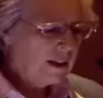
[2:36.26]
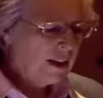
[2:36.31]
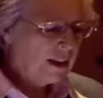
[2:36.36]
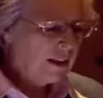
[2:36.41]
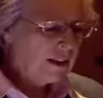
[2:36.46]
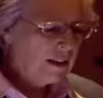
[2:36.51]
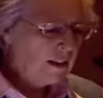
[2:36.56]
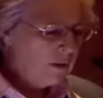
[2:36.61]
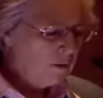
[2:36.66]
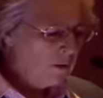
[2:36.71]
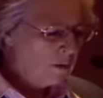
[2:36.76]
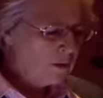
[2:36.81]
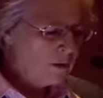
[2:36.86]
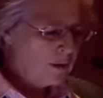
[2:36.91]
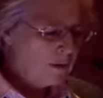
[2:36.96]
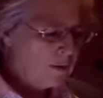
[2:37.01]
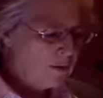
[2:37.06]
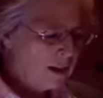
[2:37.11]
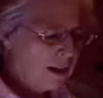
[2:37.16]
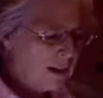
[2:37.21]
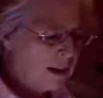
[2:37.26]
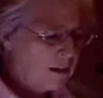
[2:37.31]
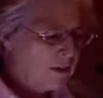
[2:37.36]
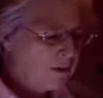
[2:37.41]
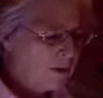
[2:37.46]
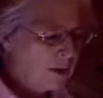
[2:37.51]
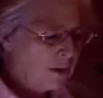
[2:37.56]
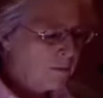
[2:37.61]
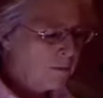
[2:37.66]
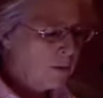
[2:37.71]
nineteen
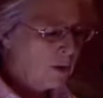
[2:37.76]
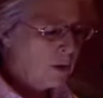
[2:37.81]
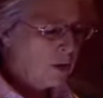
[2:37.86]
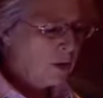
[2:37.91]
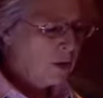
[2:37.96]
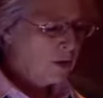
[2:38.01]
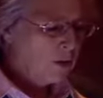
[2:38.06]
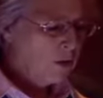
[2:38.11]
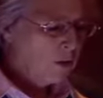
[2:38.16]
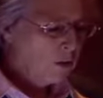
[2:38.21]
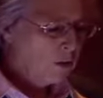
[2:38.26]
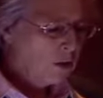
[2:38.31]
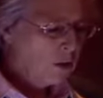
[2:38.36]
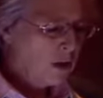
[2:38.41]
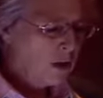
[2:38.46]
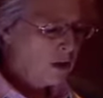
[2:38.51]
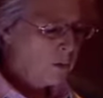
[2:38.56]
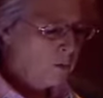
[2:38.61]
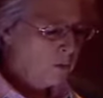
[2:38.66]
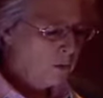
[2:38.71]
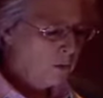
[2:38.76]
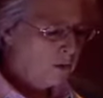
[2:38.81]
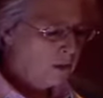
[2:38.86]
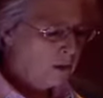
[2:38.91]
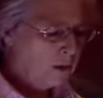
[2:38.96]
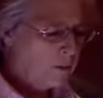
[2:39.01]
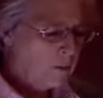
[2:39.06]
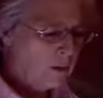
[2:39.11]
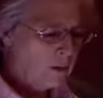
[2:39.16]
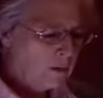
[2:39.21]
fifty-five, New York
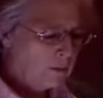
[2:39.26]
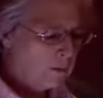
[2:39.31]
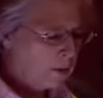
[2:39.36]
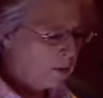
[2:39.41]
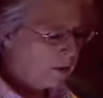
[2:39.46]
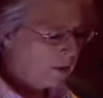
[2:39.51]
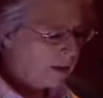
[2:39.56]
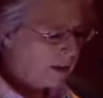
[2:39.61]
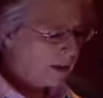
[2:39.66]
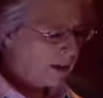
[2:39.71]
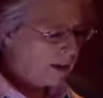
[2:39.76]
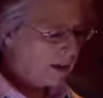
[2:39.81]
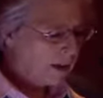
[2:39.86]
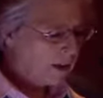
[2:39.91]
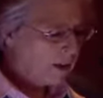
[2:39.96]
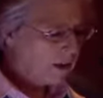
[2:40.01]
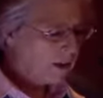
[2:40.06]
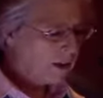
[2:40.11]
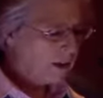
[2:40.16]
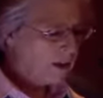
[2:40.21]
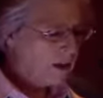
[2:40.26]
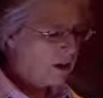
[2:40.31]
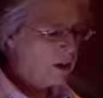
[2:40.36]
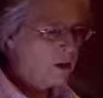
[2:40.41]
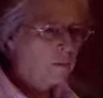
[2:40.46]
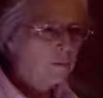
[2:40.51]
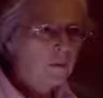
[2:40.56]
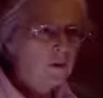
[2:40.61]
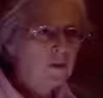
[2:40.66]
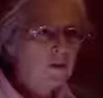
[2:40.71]
Museum of Modern Art
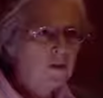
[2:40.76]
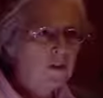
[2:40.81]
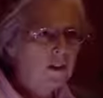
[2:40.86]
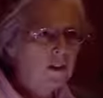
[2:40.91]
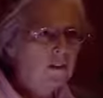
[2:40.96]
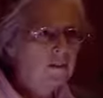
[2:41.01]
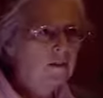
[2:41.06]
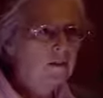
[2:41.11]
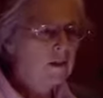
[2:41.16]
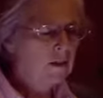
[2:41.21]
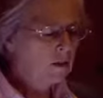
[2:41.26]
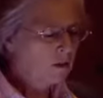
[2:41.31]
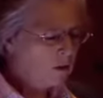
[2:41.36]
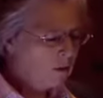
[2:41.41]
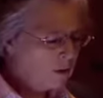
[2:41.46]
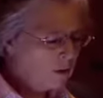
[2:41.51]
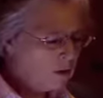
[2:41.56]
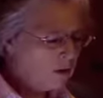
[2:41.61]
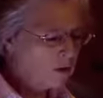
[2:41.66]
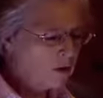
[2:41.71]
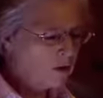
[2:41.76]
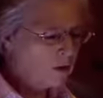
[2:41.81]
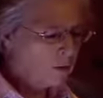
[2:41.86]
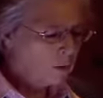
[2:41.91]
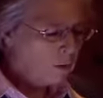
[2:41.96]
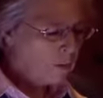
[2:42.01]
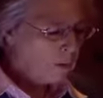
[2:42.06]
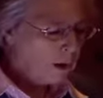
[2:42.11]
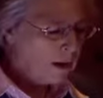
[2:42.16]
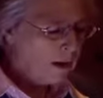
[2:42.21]
possessed not
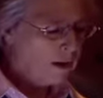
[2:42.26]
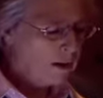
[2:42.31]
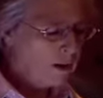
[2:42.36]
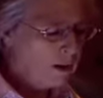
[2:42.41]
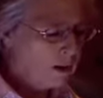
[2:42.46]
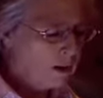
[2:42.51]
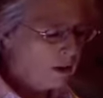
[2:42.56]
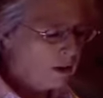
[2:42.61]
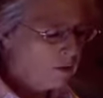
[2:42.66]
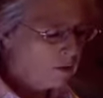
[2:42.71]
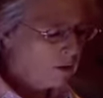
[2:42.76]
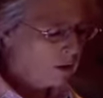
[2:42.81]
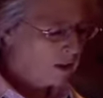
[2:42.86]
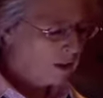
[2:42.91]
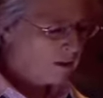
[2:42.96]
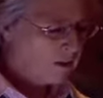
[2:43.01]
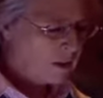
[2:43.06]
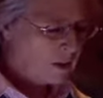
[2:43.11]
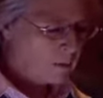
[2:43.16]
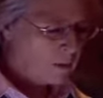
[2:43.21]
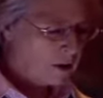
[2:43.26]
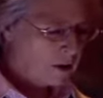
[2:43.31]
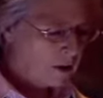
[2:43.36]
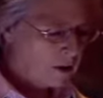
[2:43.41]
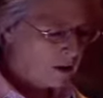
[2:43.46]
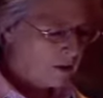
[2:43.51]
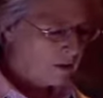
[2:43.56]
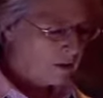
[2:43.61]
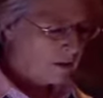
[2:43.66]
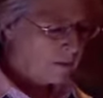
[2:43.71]
one of Rodin's
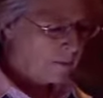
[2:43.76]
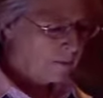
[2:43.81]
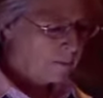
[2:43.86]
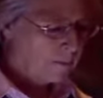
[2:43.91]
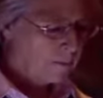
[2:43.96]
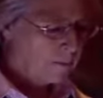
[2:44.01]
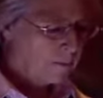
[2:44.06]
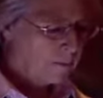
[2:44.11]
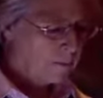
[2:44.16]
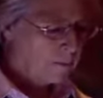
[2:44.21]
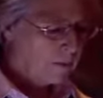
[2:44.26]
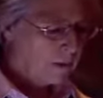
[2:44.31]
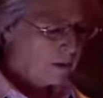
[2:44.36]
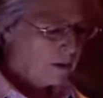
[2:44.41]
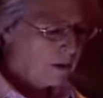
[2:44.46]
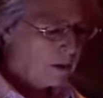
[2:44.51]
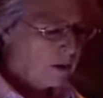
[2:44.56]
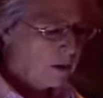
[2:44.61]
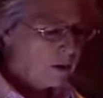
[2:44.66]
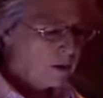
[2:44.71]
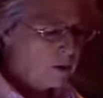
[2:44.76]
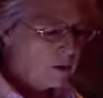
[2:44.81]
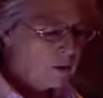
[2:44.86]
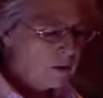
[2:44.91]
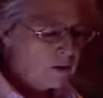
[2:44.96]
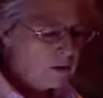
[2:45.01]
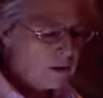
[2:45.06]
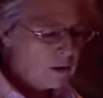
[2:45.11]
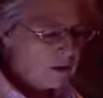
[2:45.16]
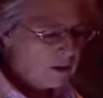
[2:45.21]
sculptures." To
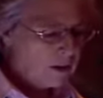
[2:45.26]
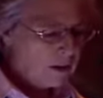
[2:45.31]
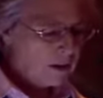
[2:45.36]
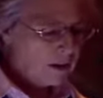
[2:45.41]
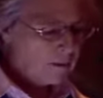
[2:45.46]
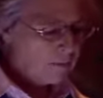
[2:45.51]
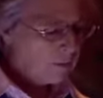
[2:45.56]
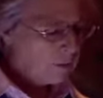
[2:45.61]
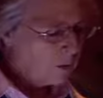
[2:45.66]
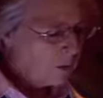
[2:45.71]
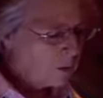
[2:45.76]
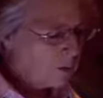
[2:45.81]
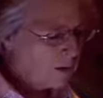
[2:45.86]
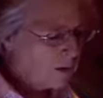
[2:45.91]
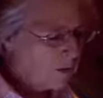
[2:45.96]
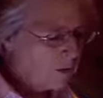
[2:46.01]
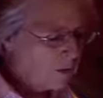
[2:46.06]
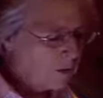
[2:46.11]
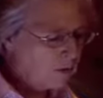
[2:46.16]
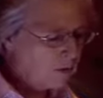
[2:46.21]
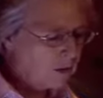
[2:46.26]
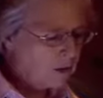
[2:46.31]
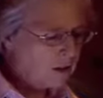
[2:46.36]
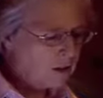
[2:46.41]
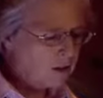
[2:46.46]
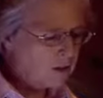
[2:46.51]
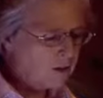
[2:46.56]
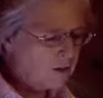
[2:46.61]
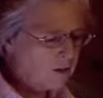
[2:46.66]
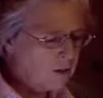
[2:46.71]
see Rodin during those
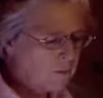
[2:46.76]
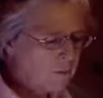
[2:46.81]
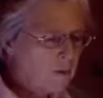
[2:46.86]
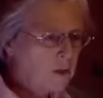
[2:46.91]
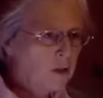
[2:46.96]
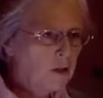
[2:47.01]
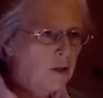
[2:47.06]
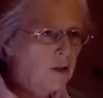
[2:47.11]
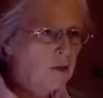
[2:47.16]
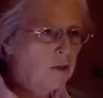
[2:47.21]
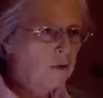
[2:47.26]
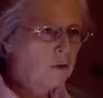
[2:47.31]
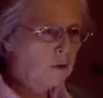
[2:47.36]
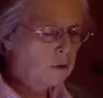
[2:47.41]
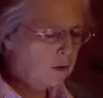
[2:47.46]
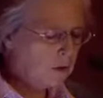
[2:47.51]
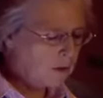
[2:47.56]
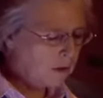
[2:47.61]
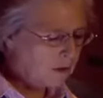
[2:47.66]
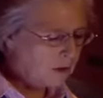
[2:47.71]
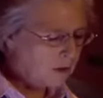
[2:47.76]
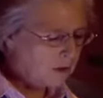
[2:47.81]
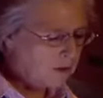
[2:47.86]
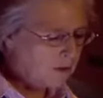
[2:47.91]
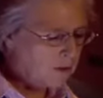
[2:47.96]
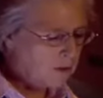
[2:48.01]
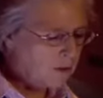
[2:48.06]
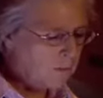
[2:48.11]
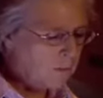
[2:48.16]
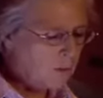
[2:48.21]
years, New
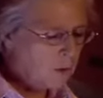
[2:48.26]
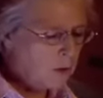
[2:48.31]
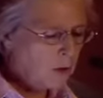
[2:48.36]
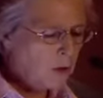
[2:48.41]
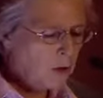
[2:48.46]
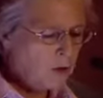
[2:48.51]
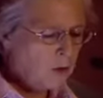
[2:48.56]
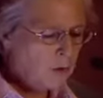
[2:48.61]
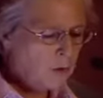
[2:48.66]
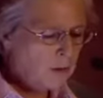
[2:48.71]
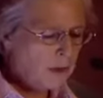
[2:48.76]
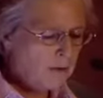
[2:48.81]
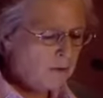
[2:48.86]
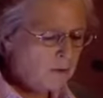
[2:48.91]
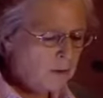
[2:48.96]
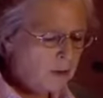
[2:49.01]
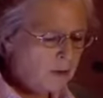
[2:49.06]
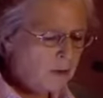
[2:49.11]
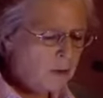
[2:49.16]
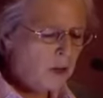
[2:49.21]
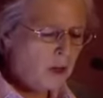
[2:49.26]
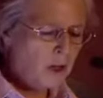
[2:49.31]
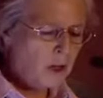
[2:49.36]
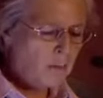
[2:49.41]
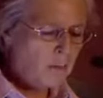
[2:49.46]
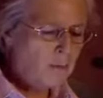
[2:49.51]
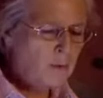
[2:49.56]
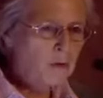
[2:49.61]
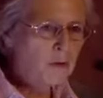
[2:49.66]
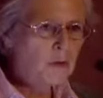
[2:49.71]
Yorkers would have gone
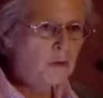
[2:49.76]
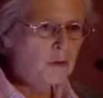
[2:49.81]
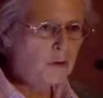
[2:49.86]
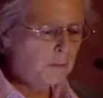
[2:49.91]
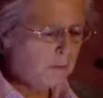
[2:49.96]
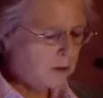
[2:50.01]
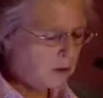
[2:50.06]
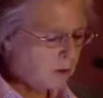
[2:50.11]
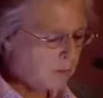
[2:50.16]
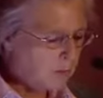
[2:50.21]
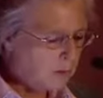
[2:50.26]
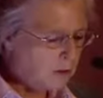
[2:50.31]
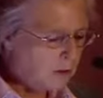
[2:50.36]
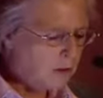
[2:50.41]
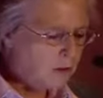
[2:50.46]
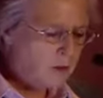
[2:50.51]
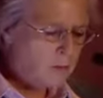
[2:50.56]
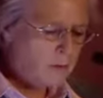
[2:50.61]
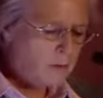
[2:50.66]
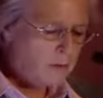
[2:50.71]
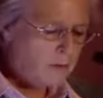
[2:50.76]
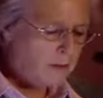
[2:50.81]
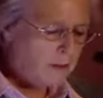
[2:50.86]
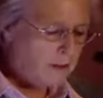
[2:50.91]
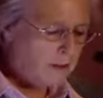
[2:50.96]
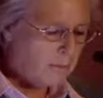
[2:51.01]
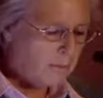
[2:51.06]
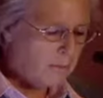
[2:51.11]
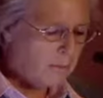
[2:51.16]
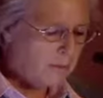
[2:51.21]
up to the Metropolitan
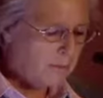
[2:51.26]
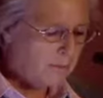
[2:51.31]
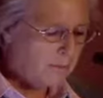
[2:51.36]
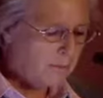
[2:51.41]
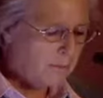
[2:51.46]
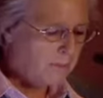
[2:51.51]
Museum.